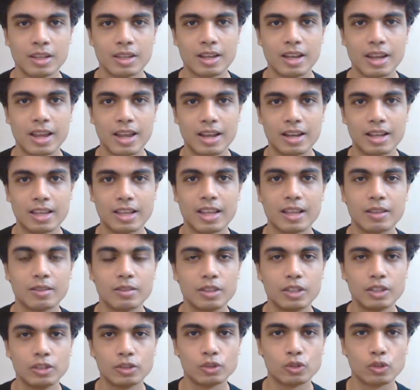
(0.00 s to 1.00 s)
And again,
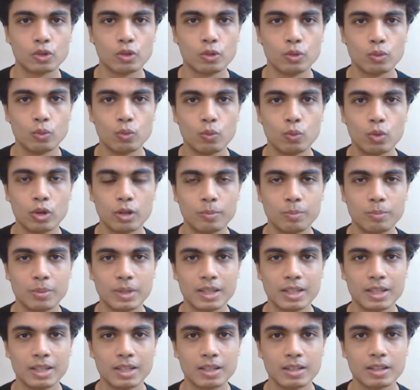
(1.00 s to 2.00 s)
these two would
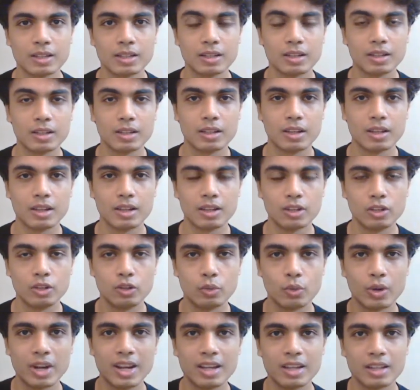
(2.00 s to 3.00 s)
be
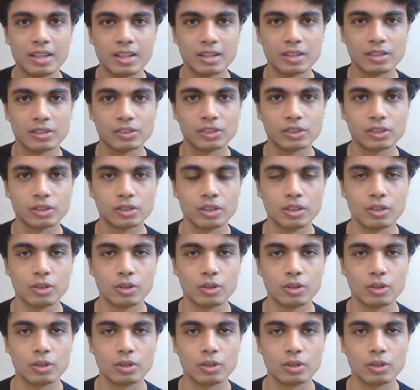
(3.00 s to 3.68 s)
gradients